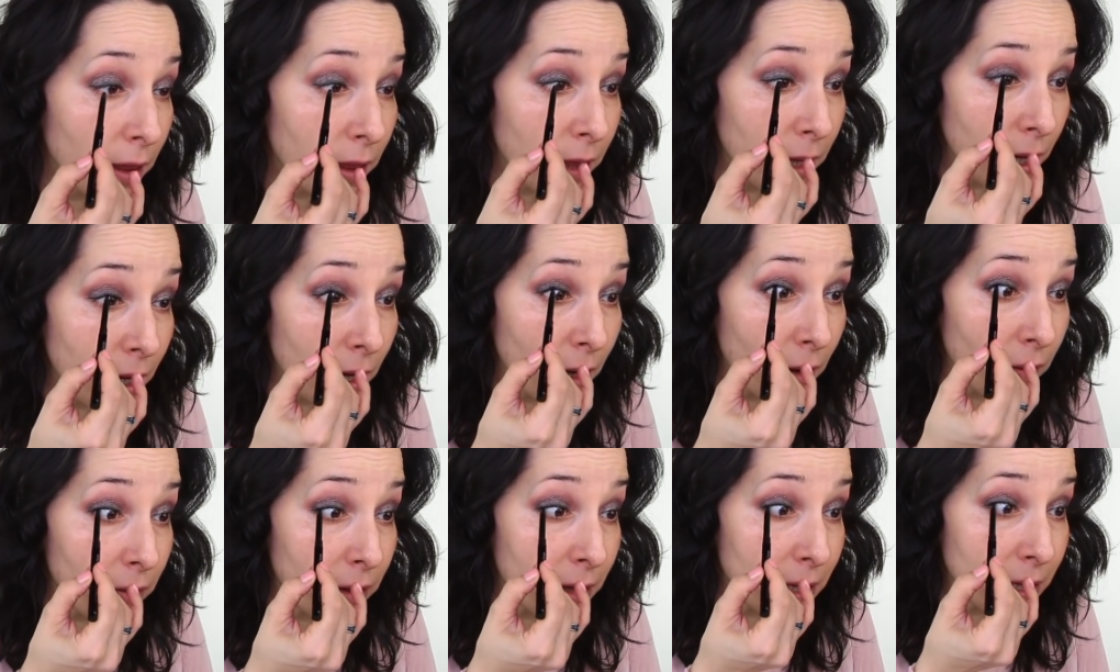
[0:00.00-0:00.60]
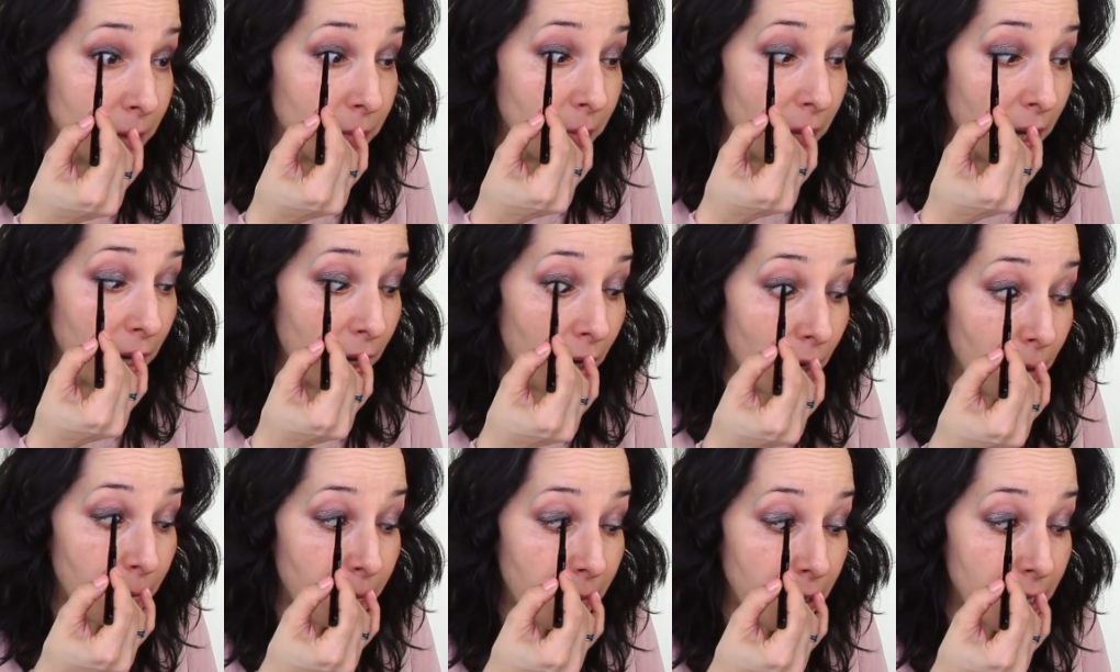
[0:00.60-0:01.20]
Think of this
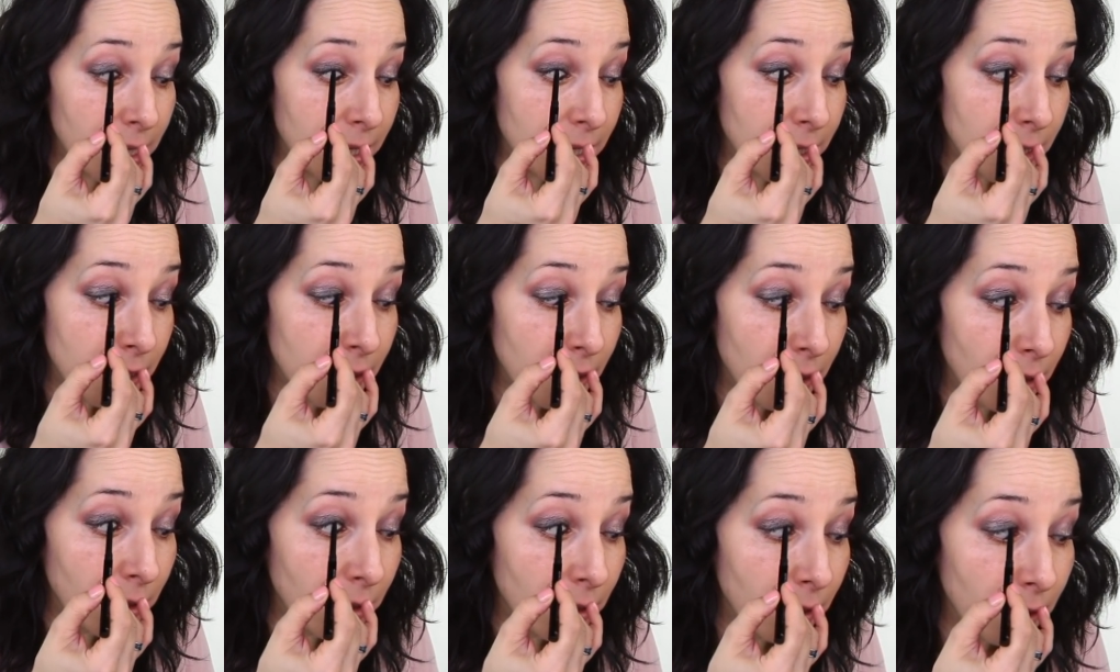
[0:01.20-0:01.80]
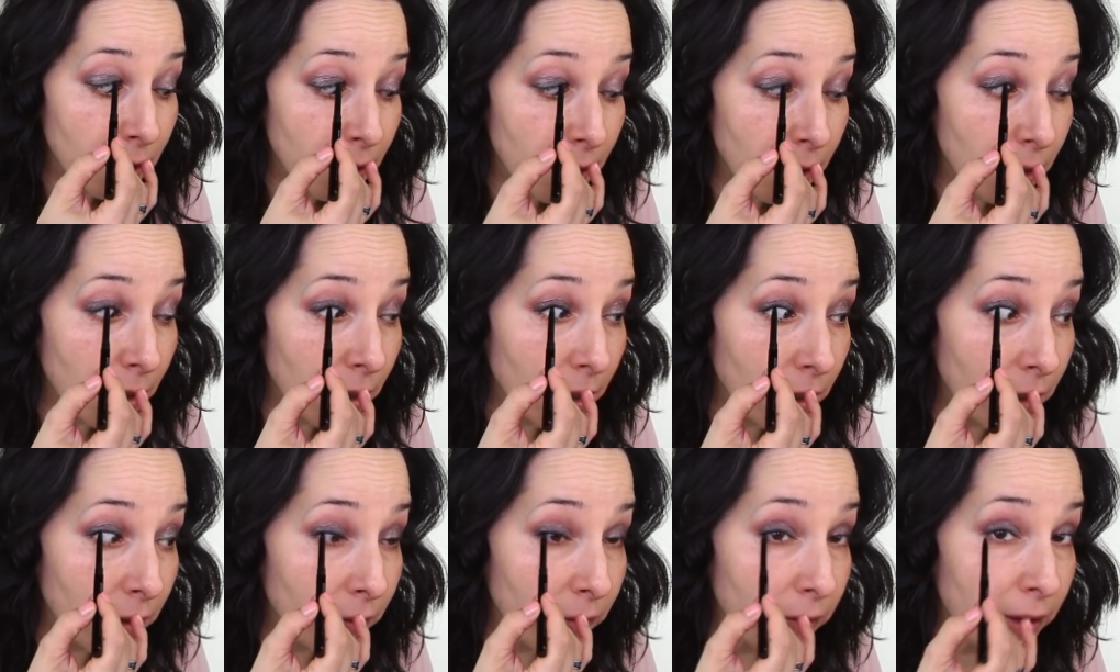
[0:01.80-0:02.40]
makeup as
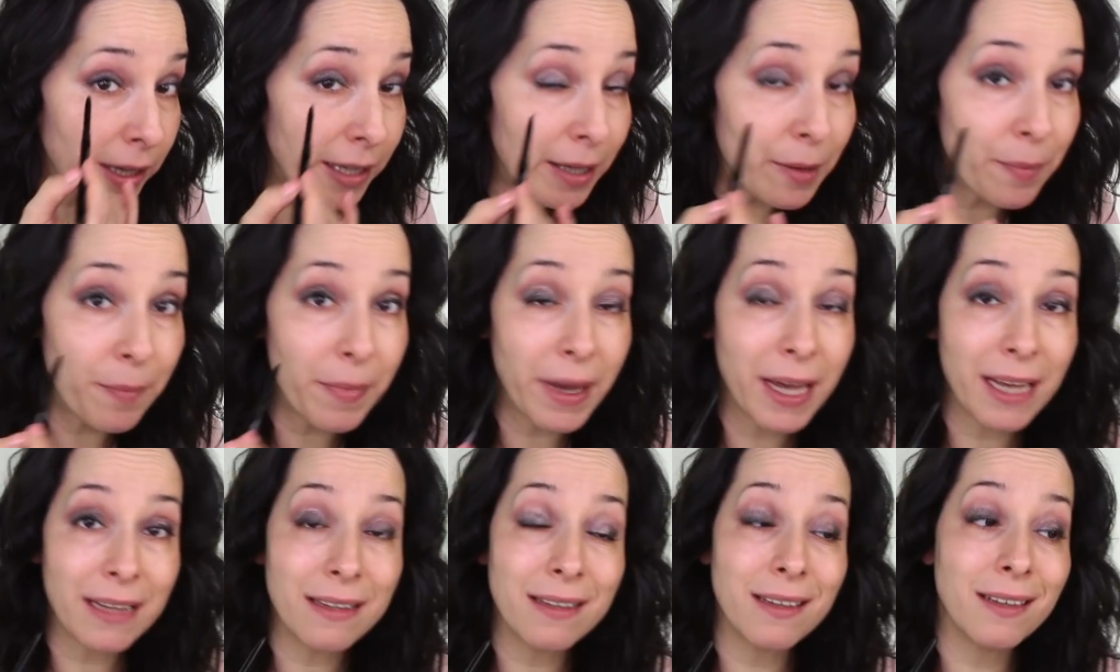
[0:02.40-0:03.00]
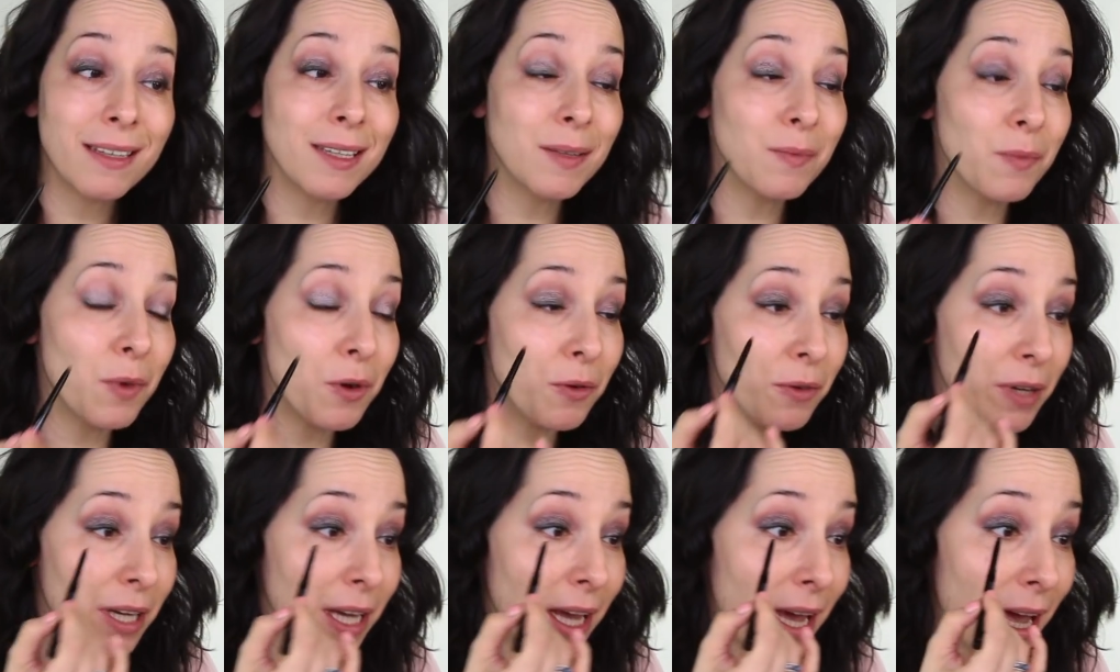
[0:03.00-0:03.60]
a very basic
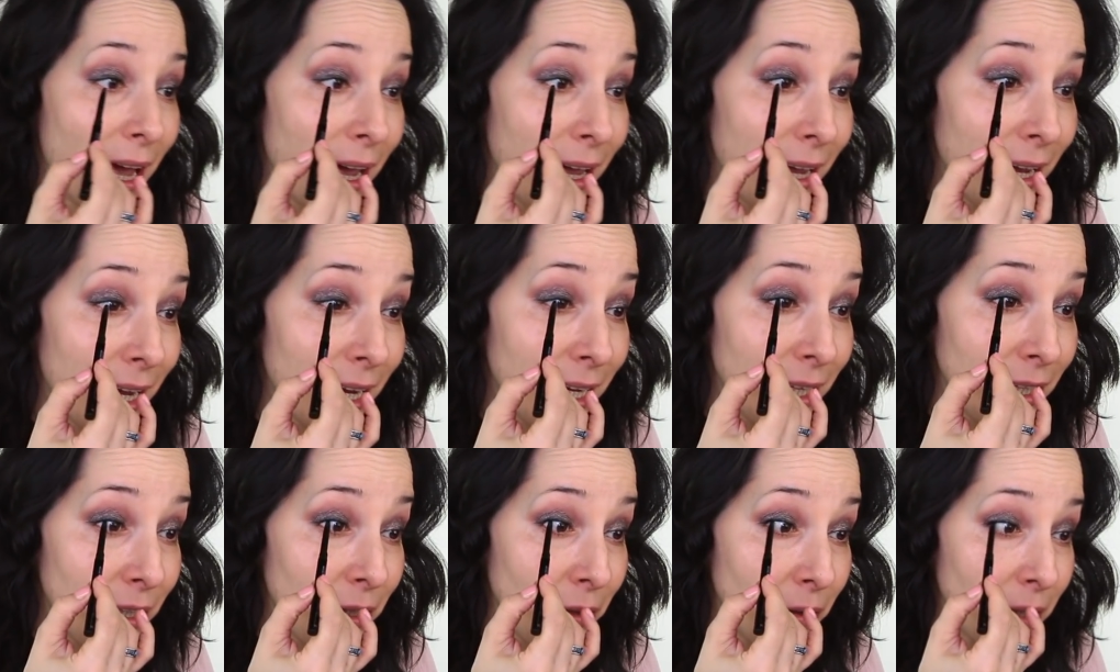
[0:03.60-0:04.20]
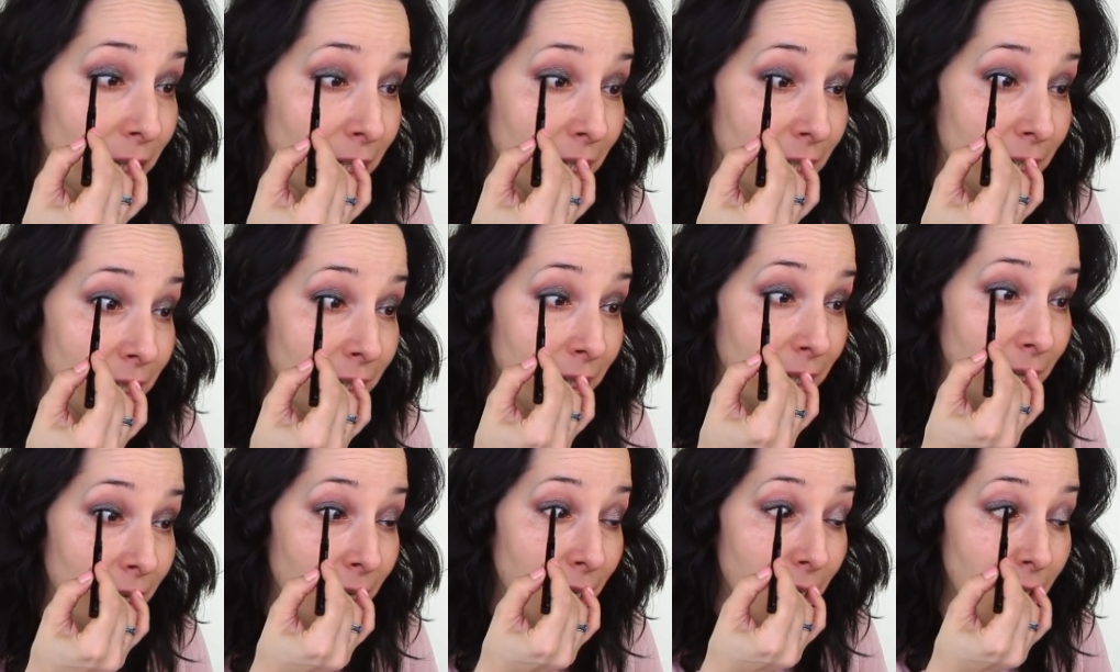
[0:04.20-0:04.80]
smoky eye, and you
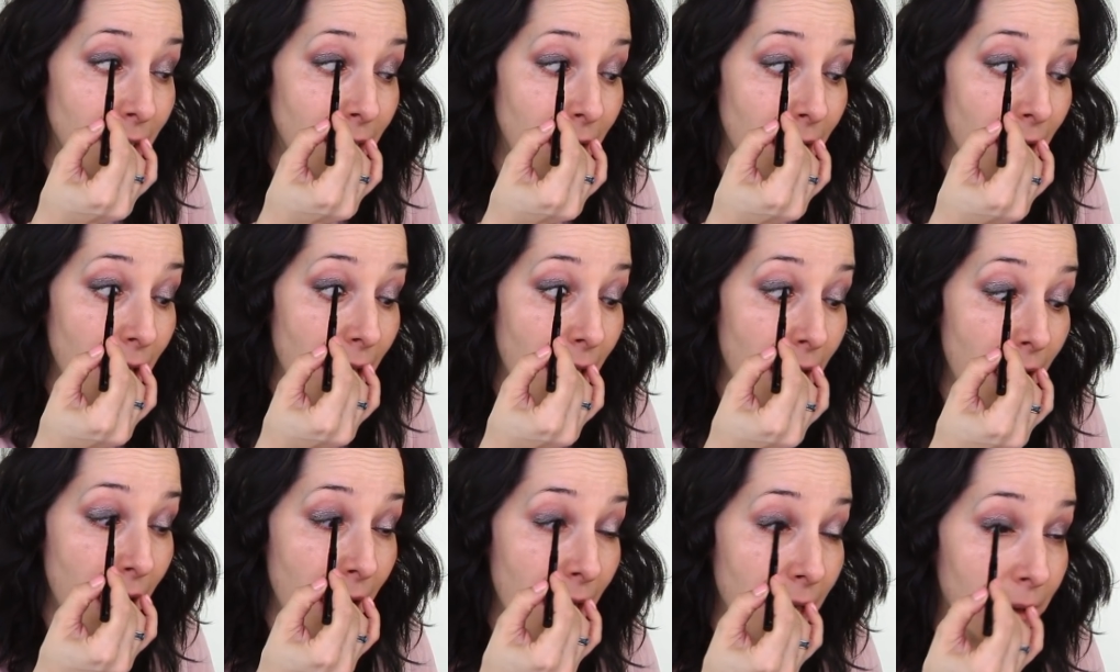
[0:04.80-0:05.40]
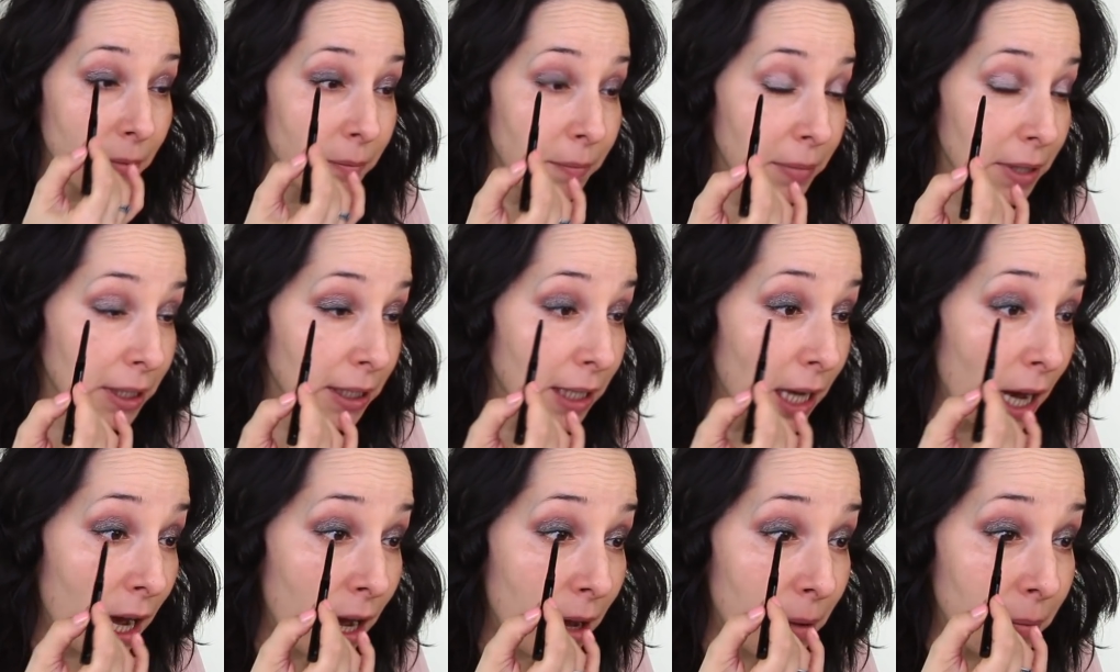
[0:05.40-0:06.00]
can amp
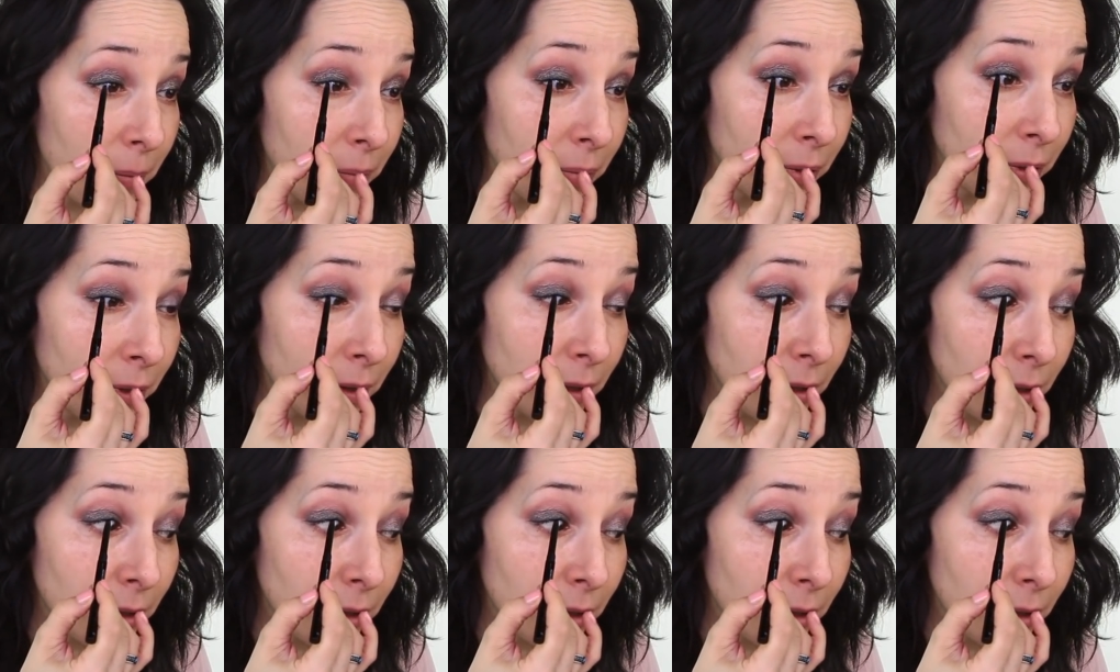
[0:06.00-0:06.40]
it up